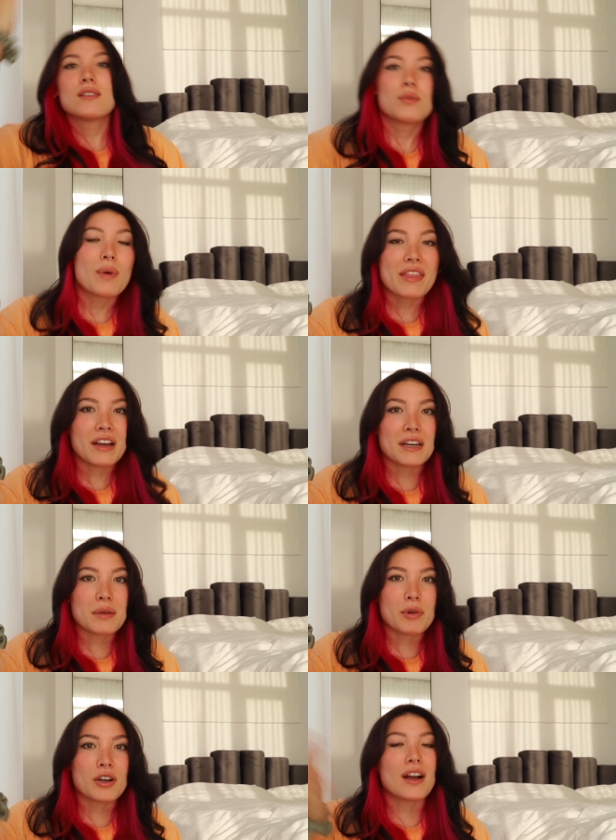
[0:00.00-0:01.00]
with
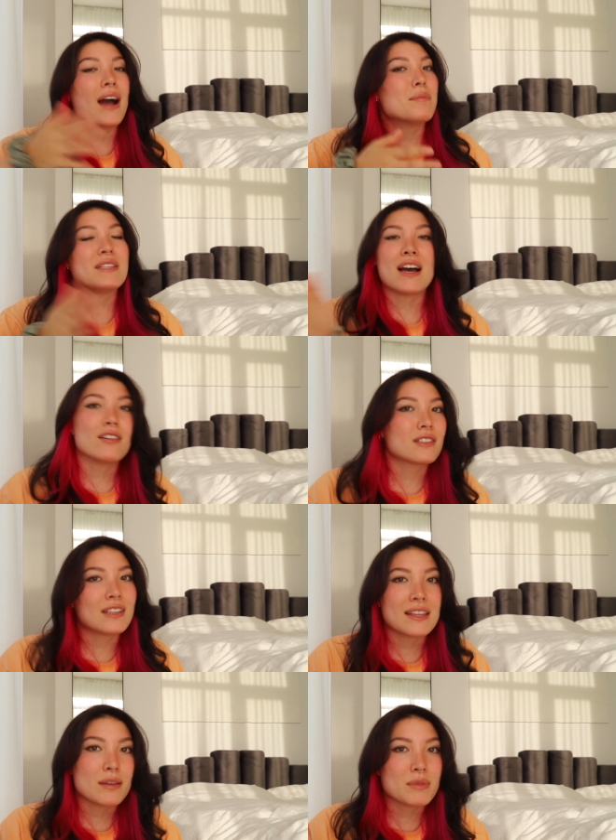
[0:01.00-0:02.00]
HoneyBook. I'm down to
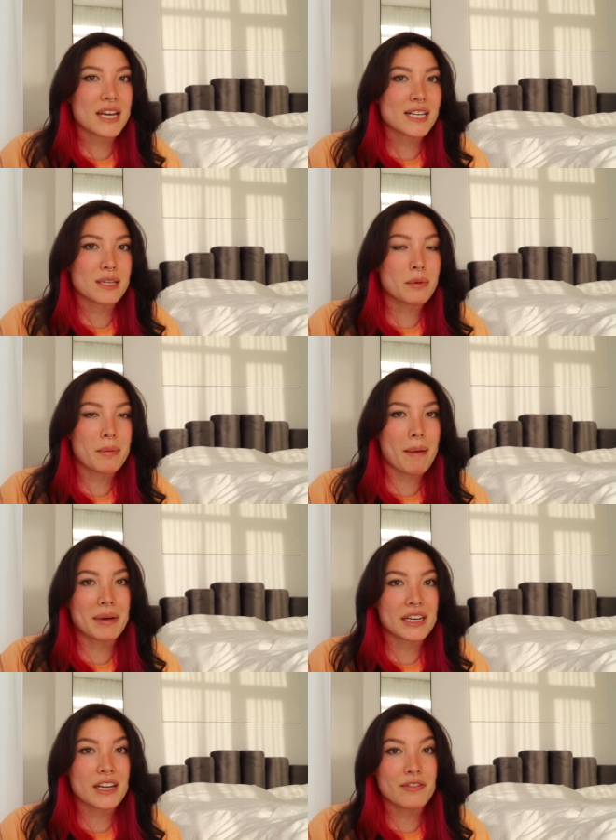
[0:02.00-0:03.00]
let them take some of my
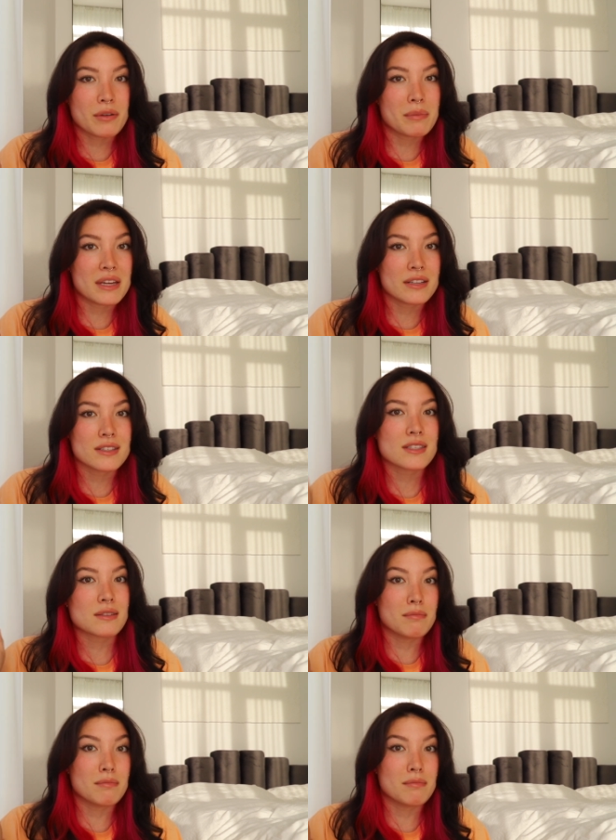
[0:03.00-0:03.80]
money if it means